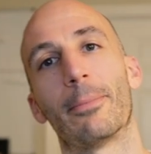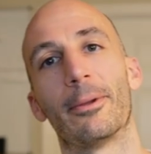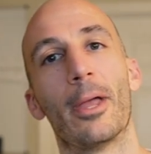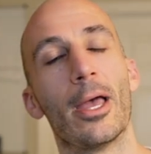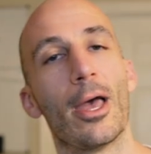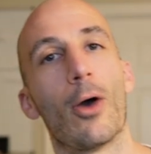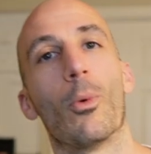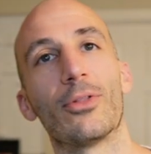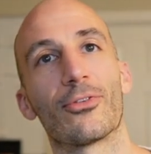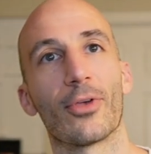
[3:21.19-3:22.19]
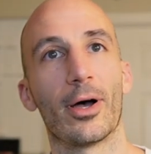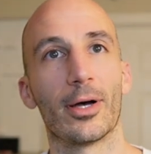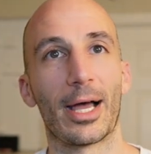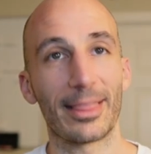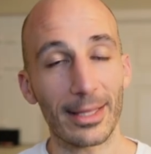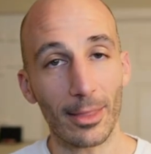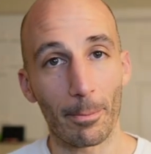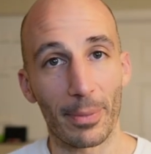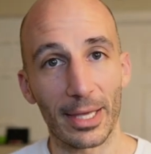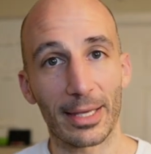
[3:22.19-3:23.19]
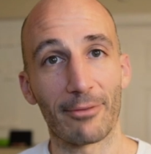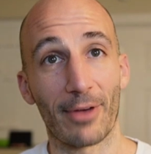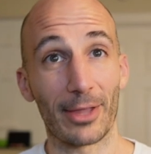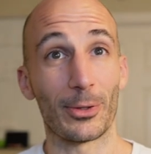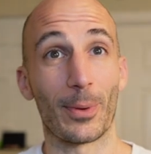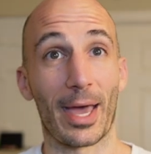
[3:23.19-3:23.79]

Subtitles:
But what's I think the big value